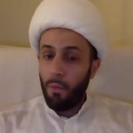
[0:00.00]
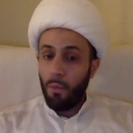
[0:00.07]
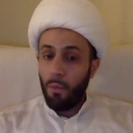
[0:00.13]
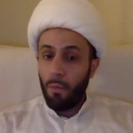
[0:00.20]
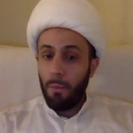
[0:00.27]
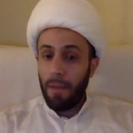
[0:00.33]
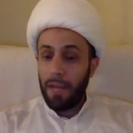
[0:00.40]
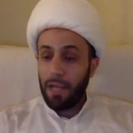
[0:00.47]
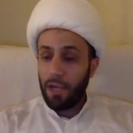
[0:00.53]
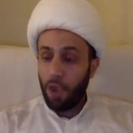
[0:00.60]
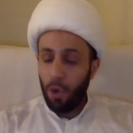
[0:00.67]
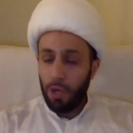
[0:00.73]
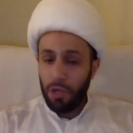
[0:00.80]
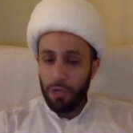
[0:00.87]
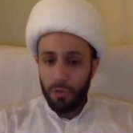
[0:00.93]
By
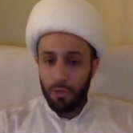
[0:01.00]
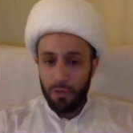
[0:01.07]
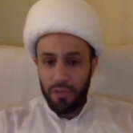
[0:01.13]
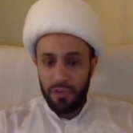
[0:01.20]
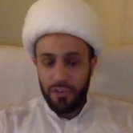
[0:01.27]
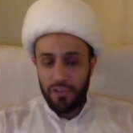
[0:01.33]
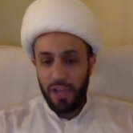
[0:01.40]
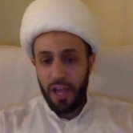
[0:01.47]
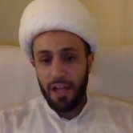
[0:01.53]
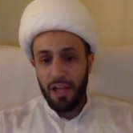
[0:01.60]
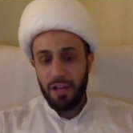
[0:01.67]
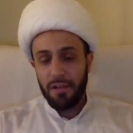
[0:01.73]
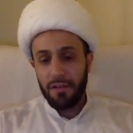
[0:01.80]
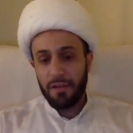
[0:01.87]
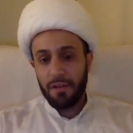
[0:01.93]
going through the
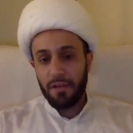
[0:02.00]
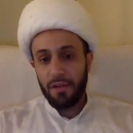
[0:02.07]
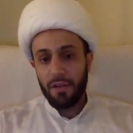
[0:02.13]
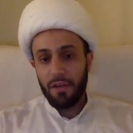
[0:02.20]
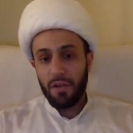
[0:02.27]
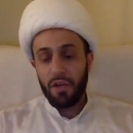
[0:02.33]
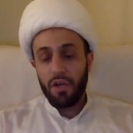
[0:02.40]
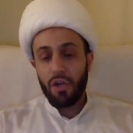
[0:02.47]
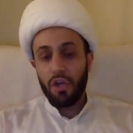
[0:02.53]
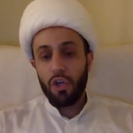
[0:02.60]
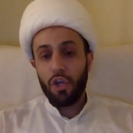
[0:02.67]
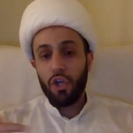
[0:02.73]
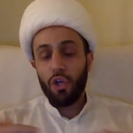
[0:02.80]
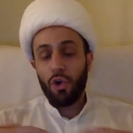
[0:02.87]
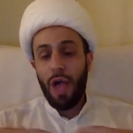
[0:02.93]
son,
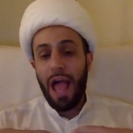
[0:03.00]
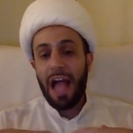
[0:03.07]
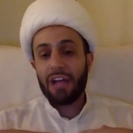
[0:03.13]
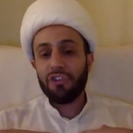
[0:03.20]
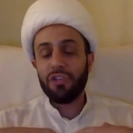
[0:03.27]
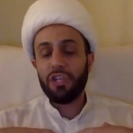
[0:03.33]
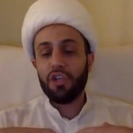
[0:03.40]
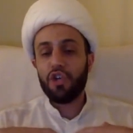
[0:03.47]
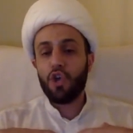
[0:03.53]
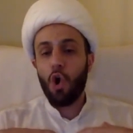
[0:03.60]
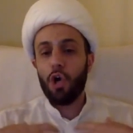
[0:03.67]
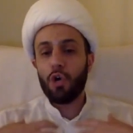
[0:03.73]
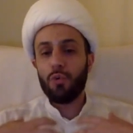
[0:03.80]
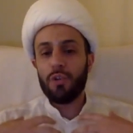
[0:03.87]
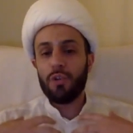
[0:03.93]
you're actually
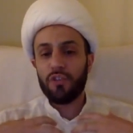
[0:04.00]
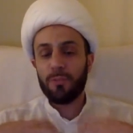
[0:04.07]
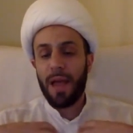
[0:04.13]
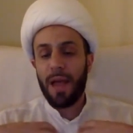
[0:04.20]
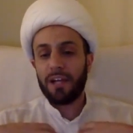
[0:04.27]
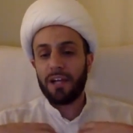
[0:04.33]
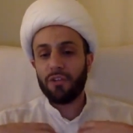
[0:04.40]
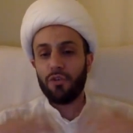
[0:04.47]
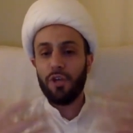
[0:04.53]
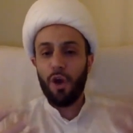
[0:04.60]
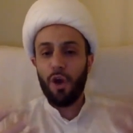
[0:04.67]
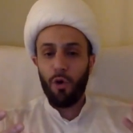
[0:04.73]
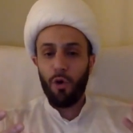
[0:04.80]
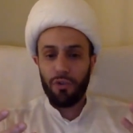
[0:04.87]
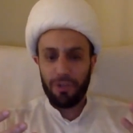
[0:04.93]
showing respect to the
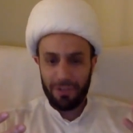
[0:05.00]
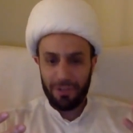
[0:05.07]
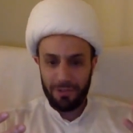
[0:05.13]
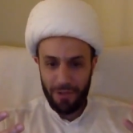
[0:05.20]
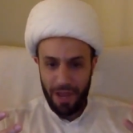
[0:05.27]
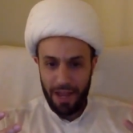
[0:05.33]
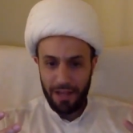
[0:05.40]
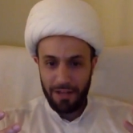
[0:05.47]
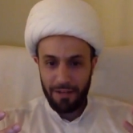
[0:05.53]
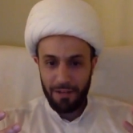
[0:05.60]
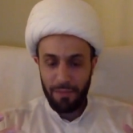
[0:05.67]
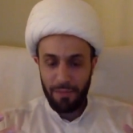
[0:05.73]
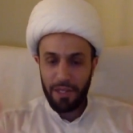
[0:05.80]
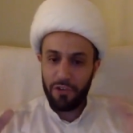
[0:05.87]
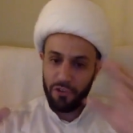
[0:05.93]
owner, right?
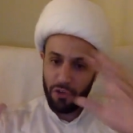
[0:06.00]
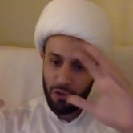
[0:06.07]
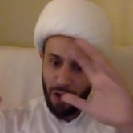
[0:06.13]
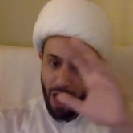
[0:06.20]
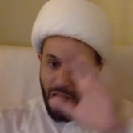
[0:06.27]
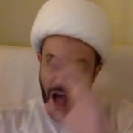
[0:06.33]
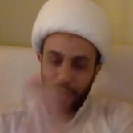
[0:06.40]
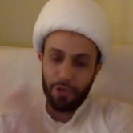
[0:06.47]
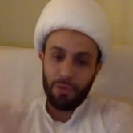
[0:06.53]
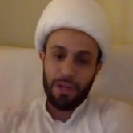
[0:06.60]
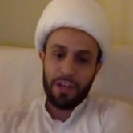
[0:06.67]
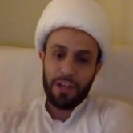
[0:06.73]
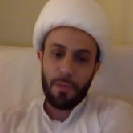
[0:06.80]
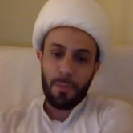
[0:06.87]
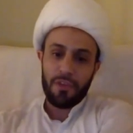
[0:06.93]
Because you're
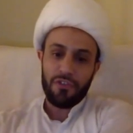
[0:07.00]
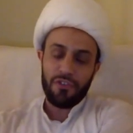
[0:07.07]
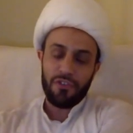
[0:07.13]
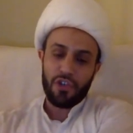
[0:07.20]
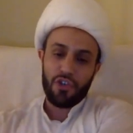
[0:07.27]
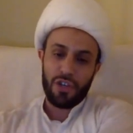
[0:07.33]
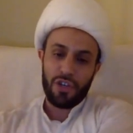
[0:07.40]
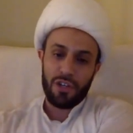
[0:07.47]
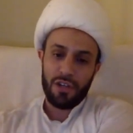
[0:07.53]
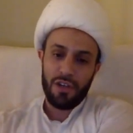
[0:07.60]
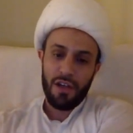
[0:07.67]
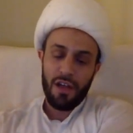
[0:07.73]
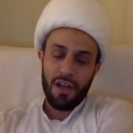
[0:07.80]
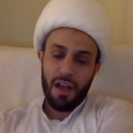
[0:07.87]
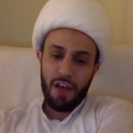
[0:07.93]
honoring the position
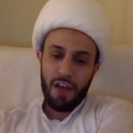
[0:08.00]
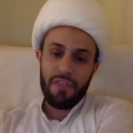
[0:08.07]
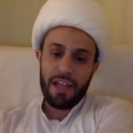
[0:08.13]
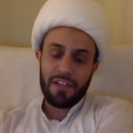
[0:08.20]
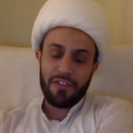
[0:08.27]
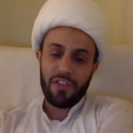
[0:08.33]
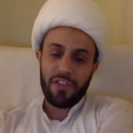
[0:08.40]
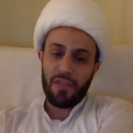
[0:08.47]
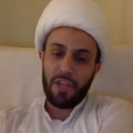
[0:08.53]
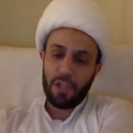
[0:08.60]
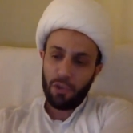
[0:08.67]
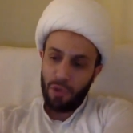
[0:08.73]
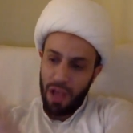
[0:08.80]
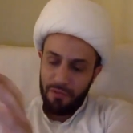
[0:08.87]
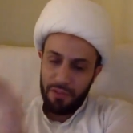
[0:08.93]
of that son that
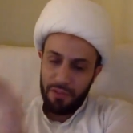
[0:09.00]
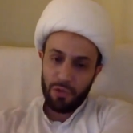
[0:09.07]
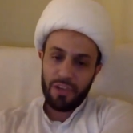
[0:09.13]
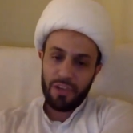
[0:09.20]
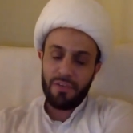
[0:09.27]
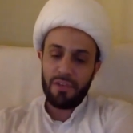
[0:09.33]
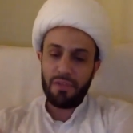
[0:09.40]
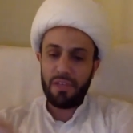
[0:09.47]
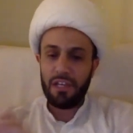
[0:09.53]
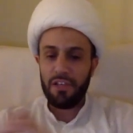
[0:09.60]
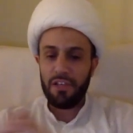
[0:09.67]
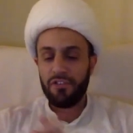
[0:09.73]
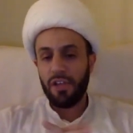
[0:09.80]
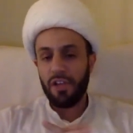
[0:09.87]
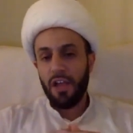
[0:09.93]
you have, that you've given
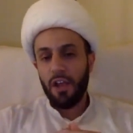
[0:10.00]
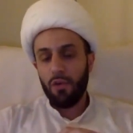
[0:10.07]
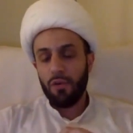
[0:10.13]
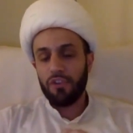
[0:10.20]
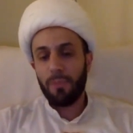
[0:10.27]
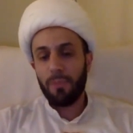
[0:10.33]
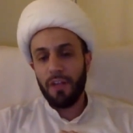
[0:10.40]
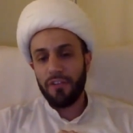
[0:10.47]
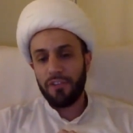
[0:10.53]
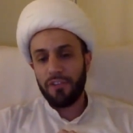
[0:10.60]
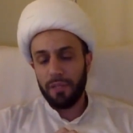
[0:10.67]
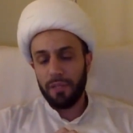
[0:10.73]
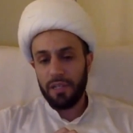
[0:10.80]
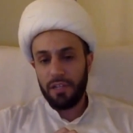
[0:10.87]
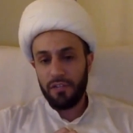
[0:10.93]
these
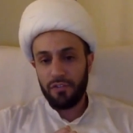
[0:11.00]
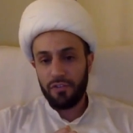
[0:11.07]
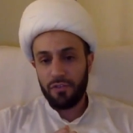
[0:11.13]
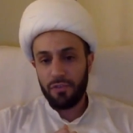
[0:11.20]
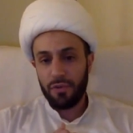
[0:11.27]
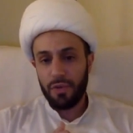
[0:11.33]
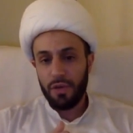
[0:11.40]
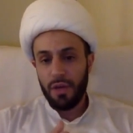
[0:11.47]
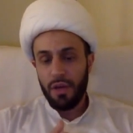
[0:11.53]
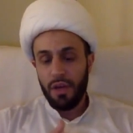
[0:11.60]
responsibilities to.